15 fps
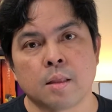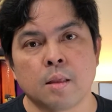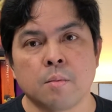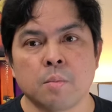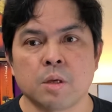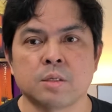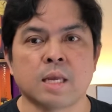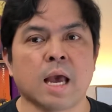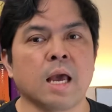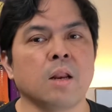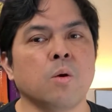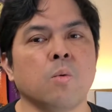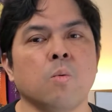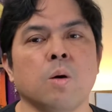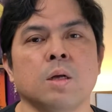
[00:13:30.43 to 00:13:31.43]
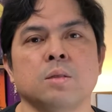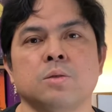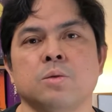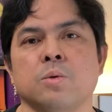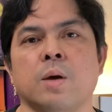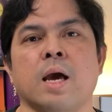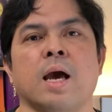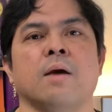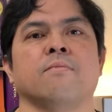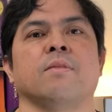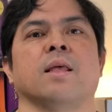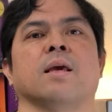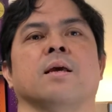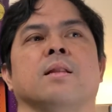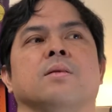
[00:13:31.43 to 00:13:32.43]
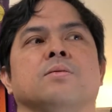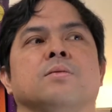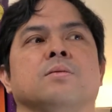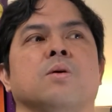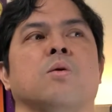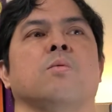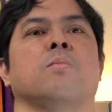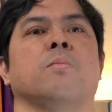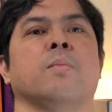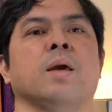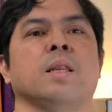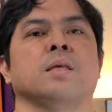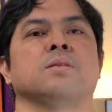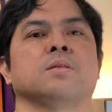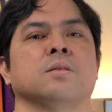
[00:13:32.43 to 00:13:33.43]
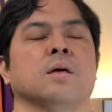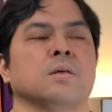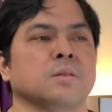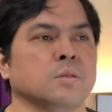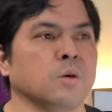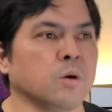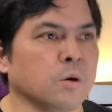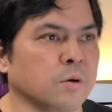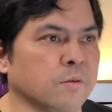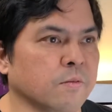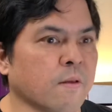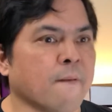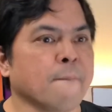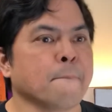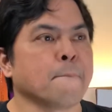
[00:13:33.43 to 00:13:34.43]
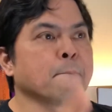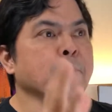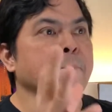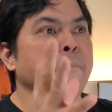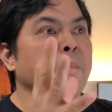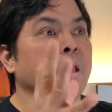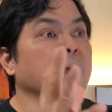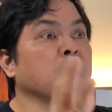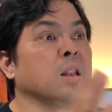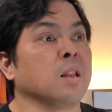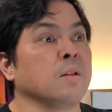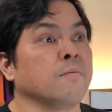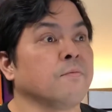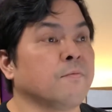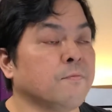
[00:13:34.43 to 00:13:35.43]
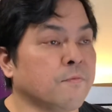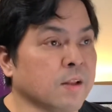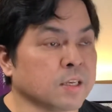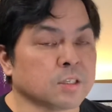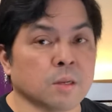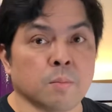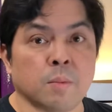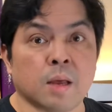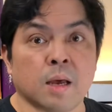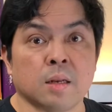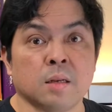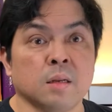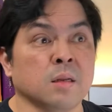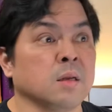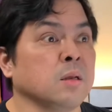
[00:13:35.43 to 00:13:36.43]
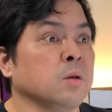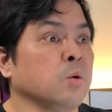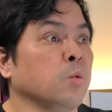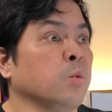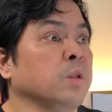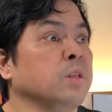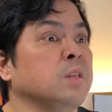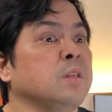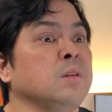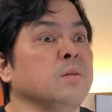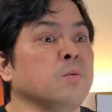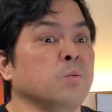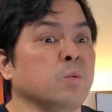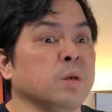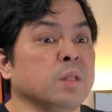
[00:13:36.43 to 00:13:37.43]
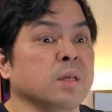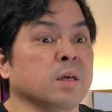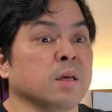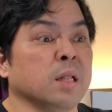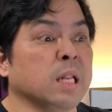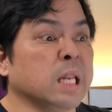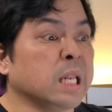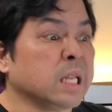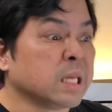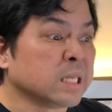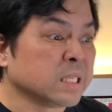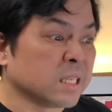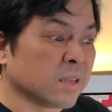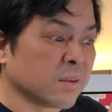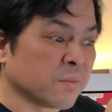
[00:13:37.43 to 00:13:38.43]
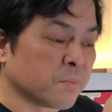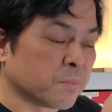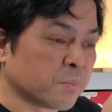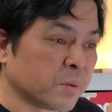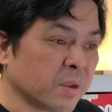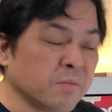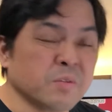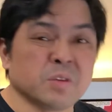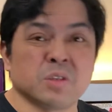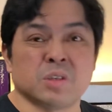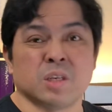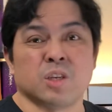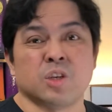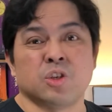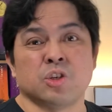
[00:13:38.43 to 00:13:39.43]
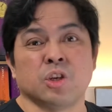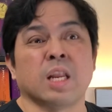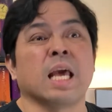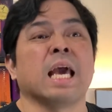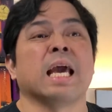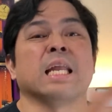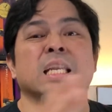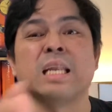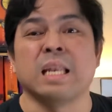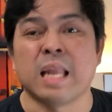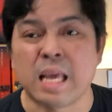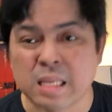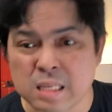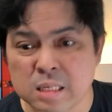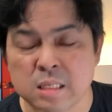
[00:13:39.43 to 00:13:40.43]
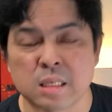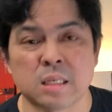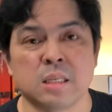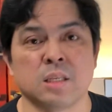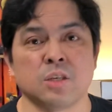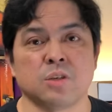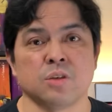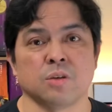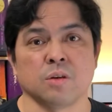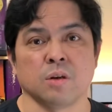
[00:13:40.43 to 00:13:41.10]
Because I don't want to have like so many stocks of Flesh and Blood with the previous edition and the latest edition,